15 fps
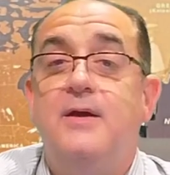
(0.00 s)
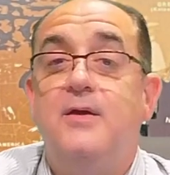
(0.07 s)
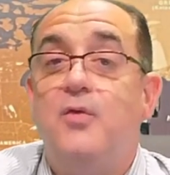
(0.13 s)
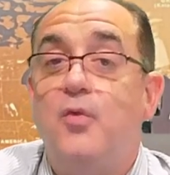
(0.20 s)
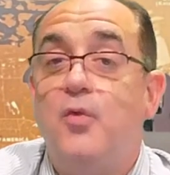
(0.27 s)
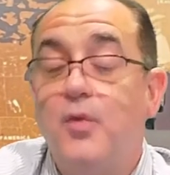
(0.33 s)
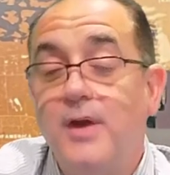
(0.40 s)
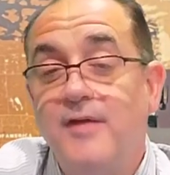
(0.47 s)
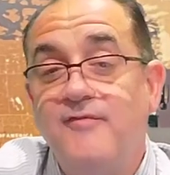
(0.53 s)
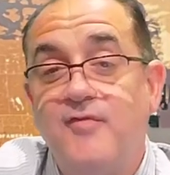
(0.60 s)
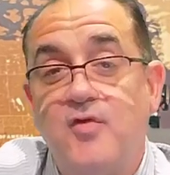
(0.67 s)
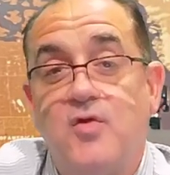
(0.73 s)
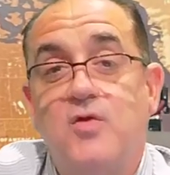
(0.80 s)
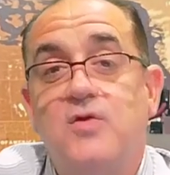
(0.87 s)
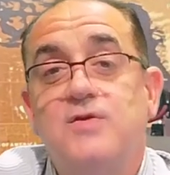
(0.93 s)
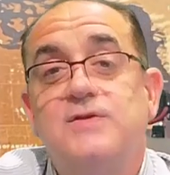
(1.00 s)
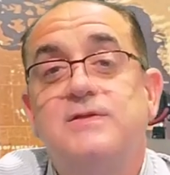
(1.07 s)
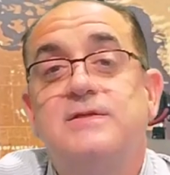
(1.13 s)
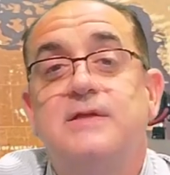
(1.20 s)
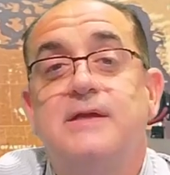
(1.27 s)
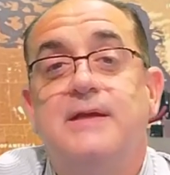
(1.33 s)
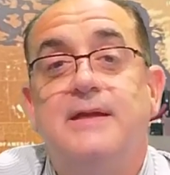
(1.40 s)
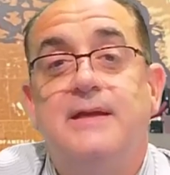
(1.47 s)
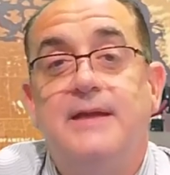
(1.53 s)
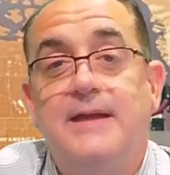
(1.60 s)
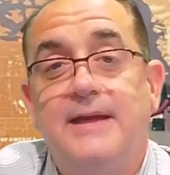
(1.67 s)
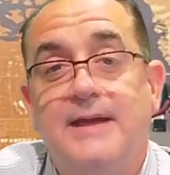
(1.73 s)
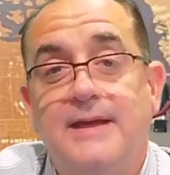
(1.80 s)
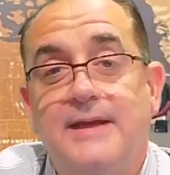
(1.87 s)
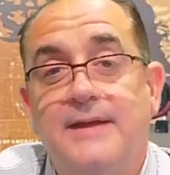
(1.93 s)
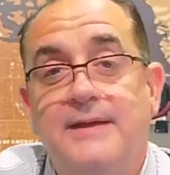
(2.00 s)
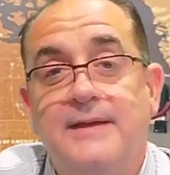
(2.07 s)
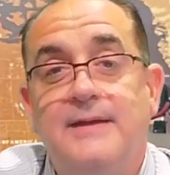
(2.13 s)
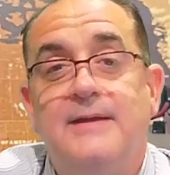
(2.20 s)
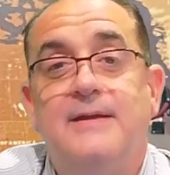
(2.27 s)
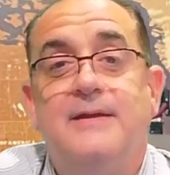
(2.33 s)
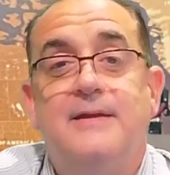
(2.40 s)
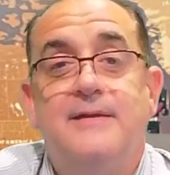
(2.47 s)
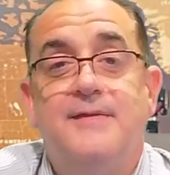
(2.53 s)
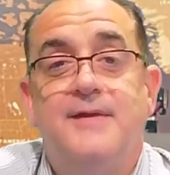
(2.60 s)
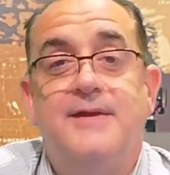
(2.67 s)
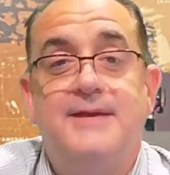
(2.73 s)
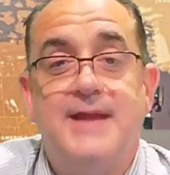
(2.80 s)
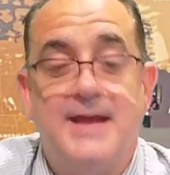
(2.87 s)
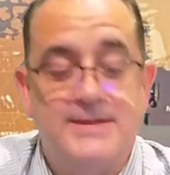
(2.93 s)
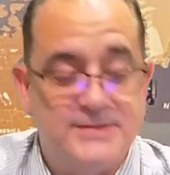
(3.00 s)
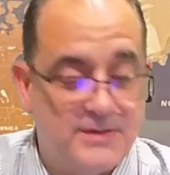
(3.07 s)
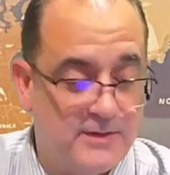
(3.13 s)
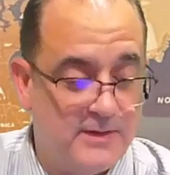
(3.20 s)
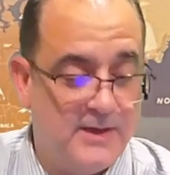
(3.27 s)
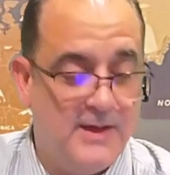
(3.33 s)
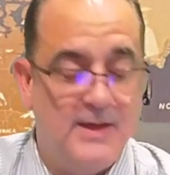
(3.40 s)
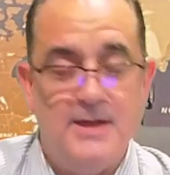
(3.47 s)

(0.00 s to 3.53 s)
rivers in the desert."